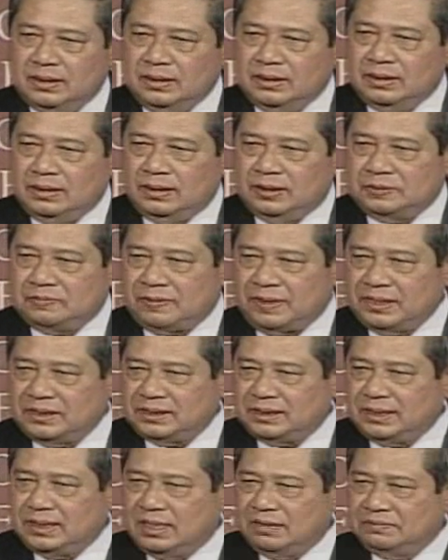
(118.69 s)
As
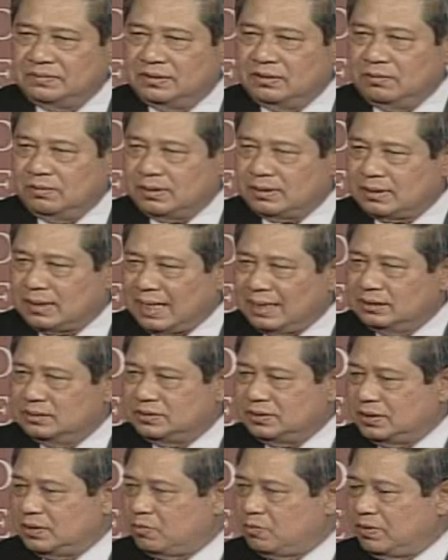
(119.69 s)
president of the
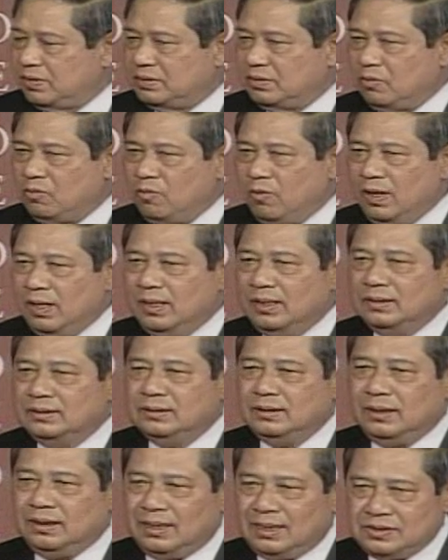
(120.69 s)
country with the
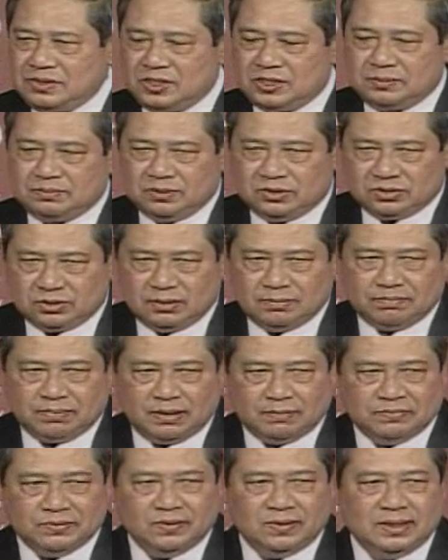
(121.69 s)
world's largest Muslim
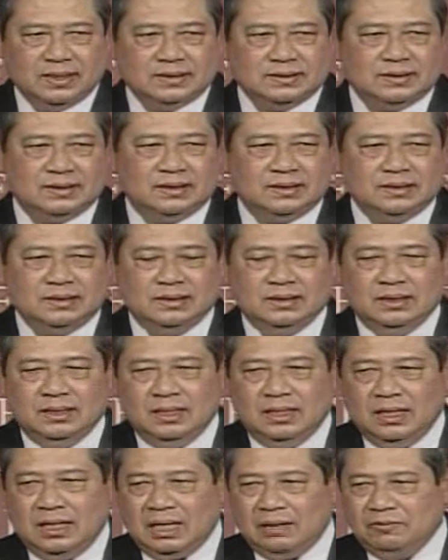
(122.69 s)
population,
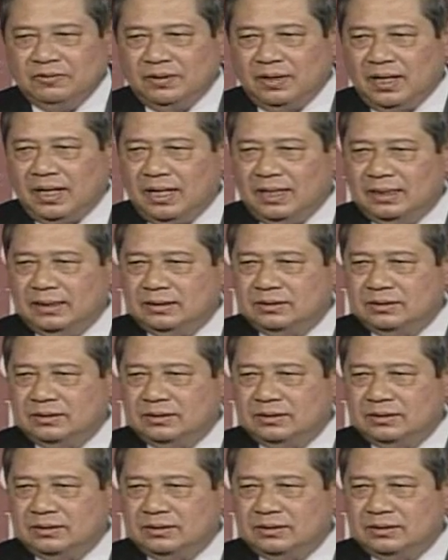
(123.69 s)
I would like